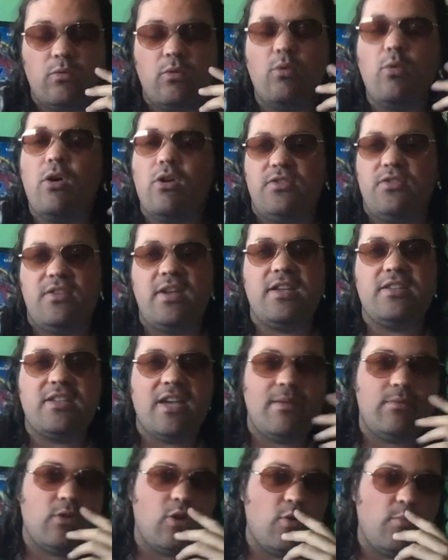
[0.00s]
well, it's
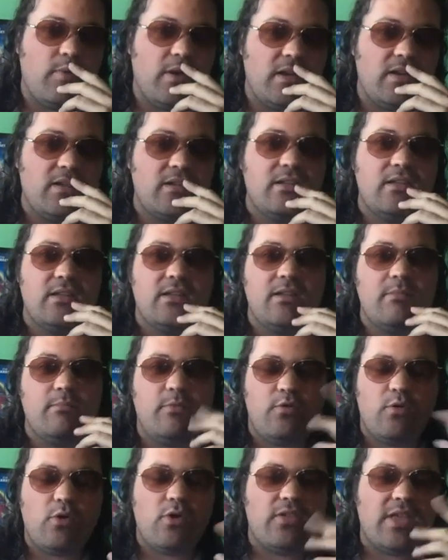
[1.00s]
nighttime though, but
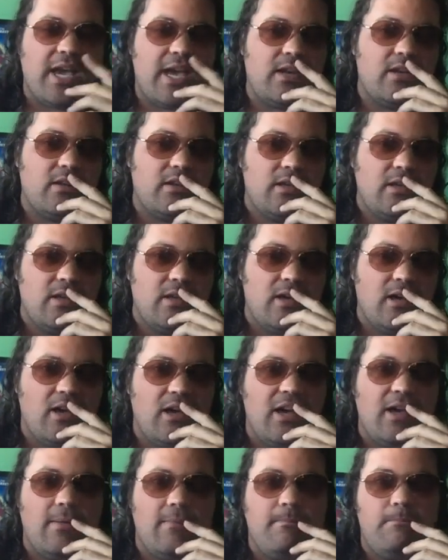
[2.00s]
before that,
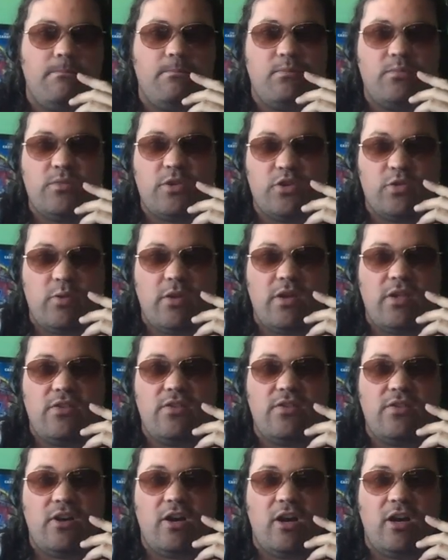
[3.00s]
the
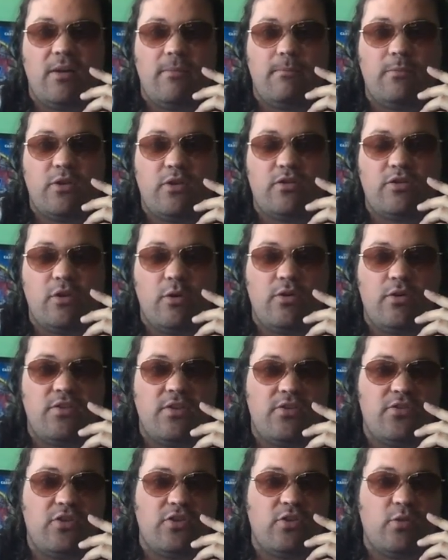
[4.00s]
twins, Toa and
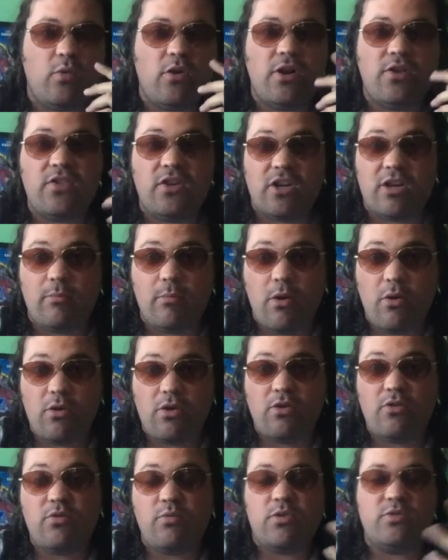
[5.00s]
Setsuna, they're wearing their
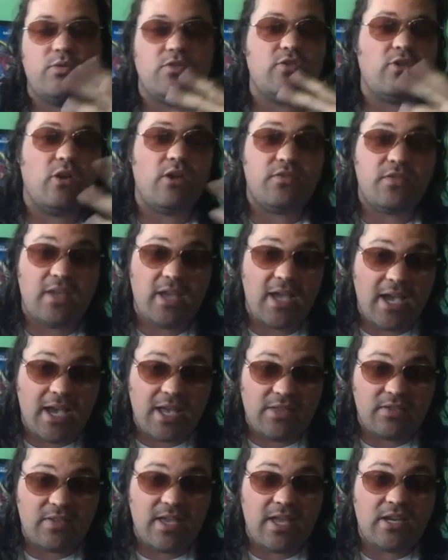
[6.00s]
Komodos, which we saw at the
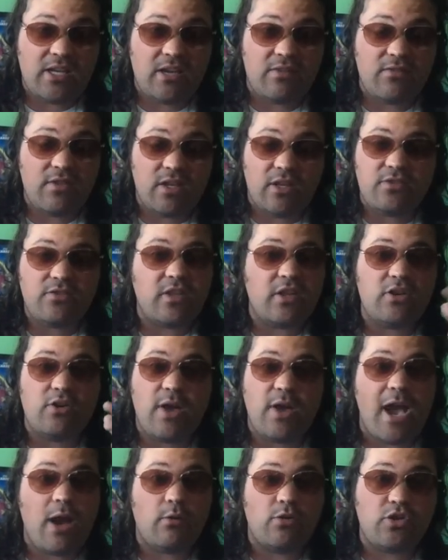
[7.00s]
ending of the new
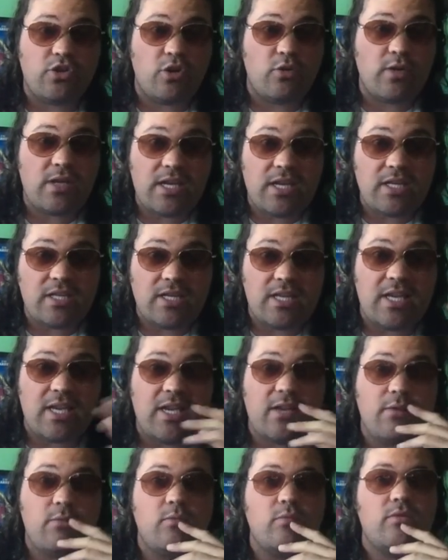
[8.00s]
outro
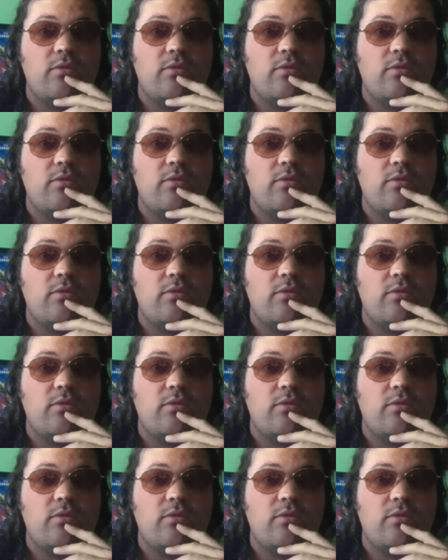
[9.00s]
ED.